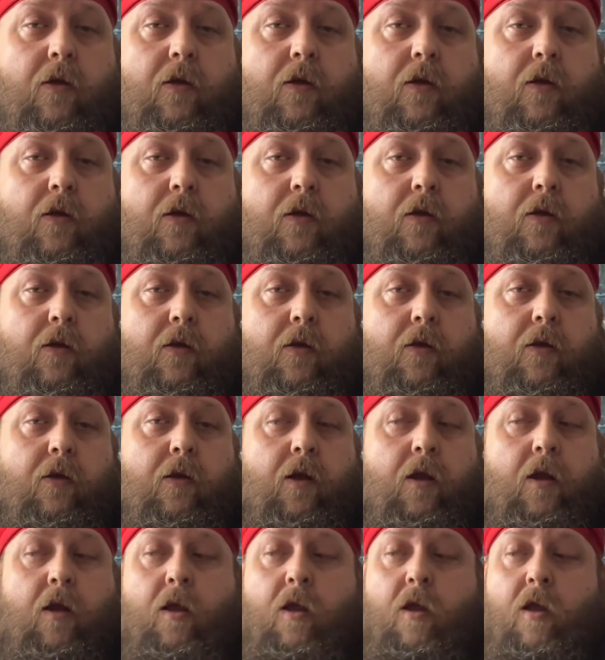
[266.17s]
And
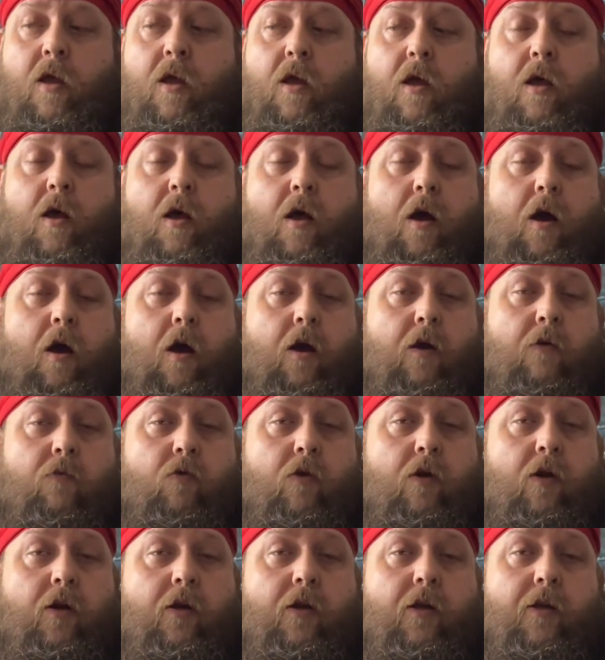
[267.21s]
hard
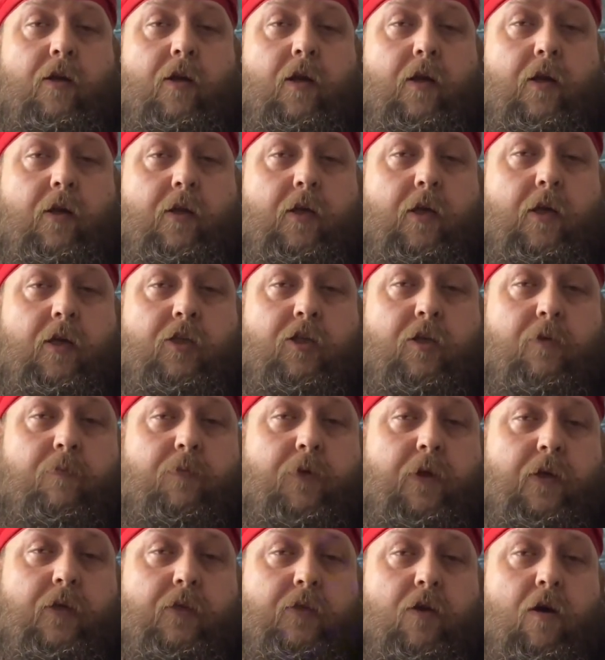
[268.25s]
work and dedication
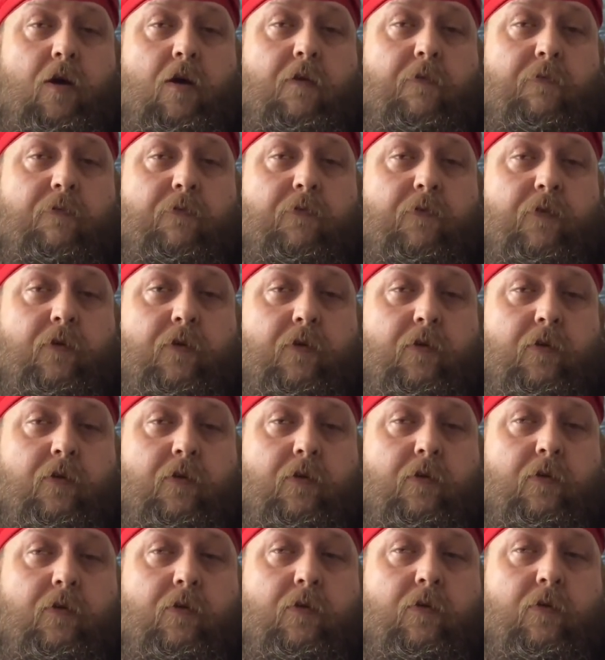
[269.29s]
pays off,
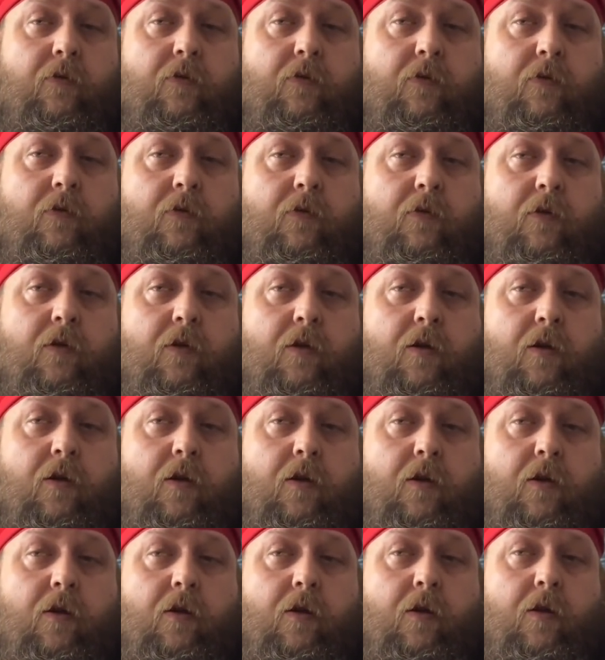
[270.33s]
and
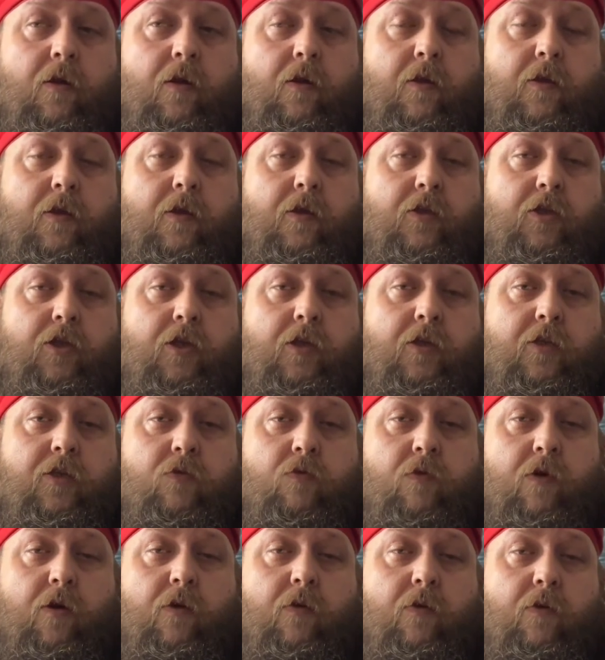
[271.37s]
this shit's
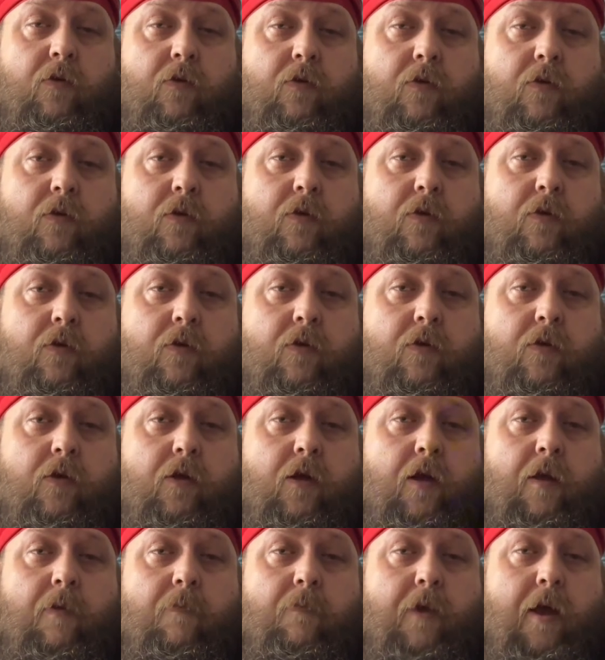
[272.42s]
real.
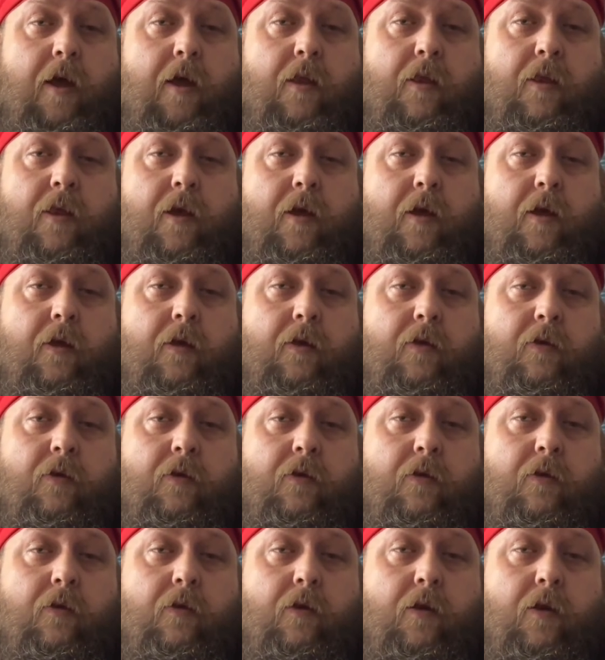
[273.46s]
I'm not lying.
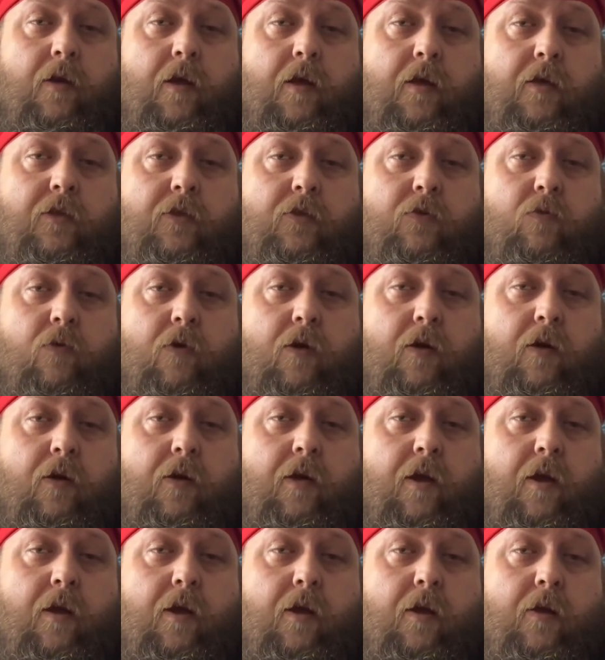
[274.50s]
I swear to
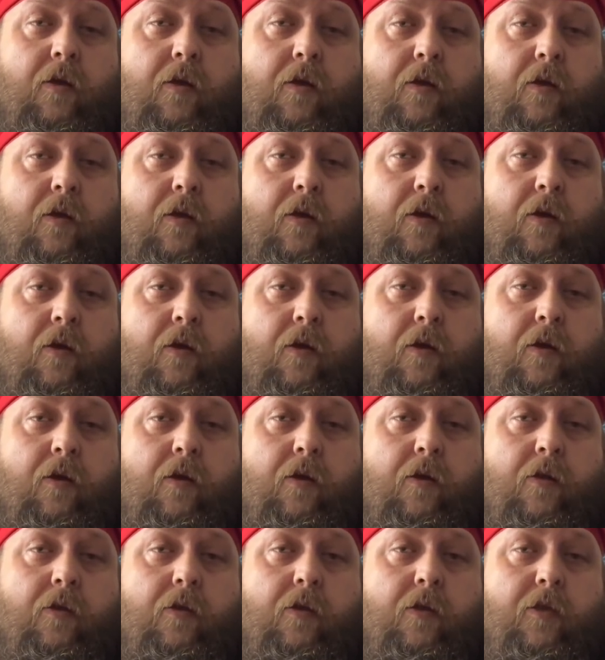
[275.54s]
God,
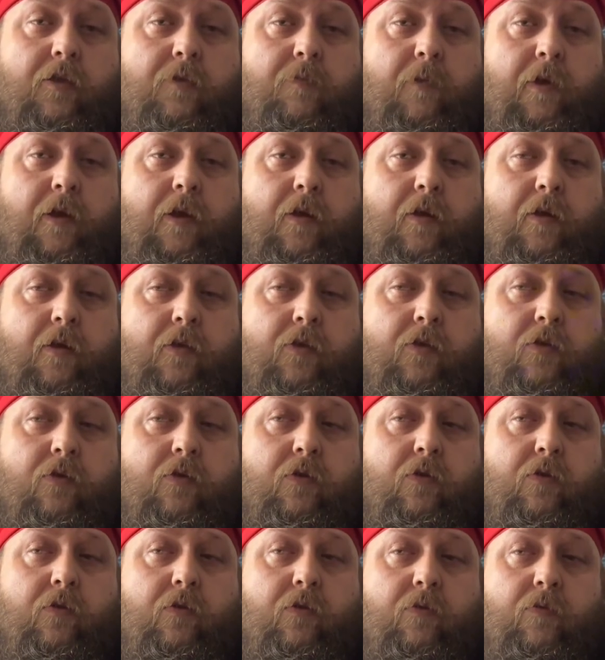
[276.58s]
this man is
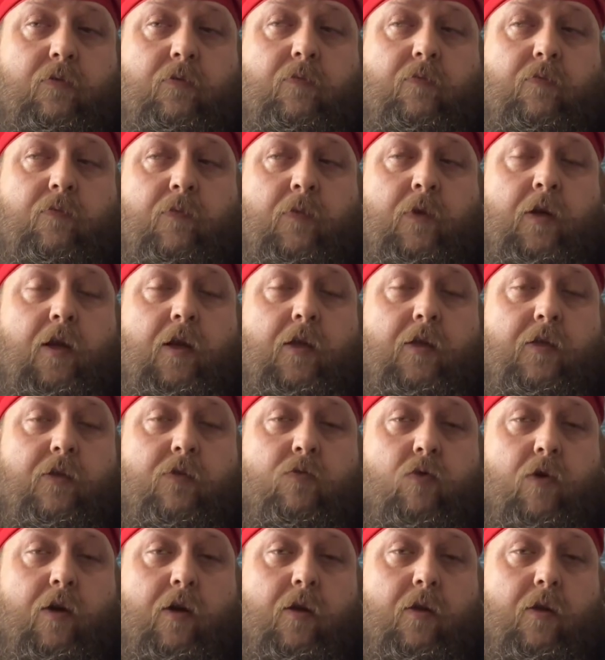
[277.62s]
as
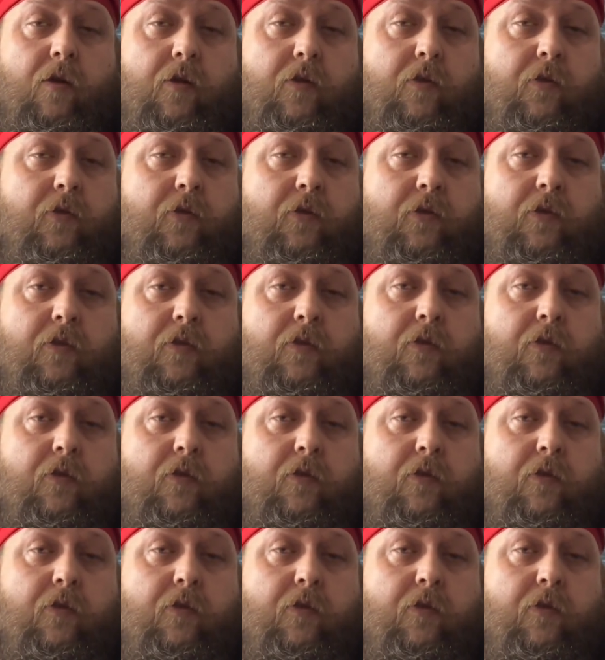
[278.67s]
real as